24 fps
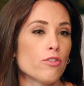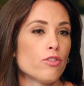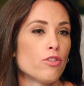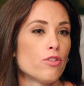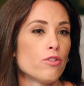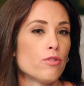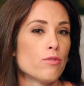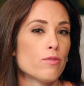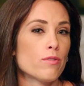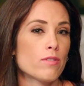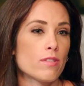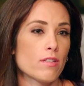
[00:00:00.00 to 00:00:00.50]

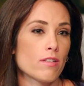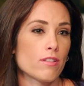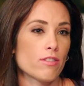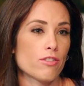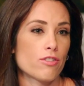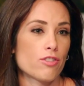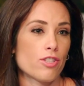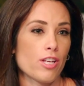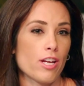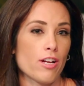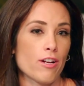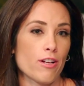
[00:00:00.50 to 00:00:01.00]
use
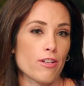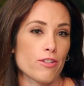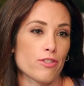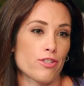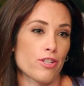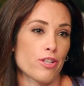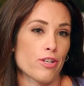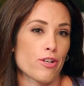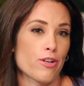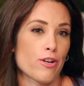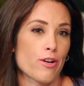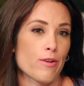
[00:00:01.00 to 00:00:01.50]

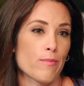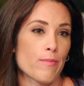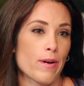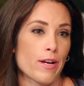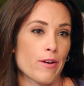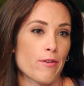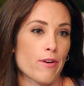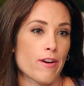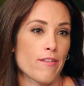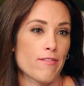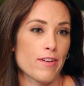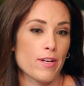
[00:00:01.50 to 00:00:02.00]
Shakeology to curb my
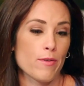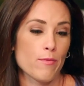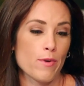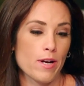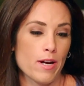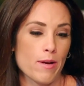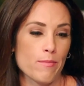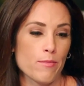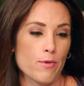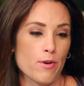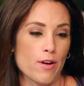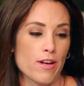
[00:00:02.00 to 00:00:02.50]
craving when
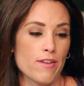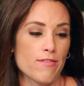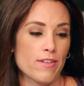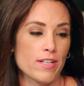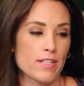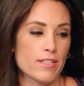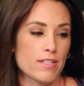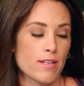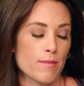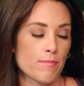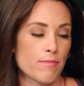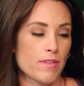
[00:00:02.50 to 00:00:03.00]
I'm craving
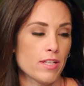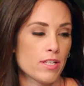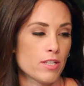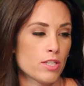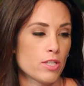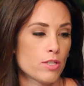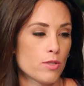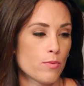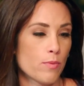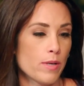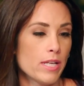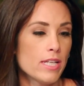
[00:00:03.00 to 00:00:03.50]
something
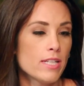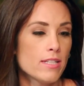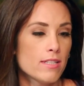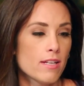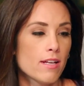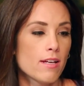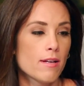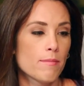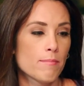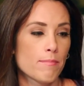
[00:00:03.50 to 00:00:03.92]
sweet.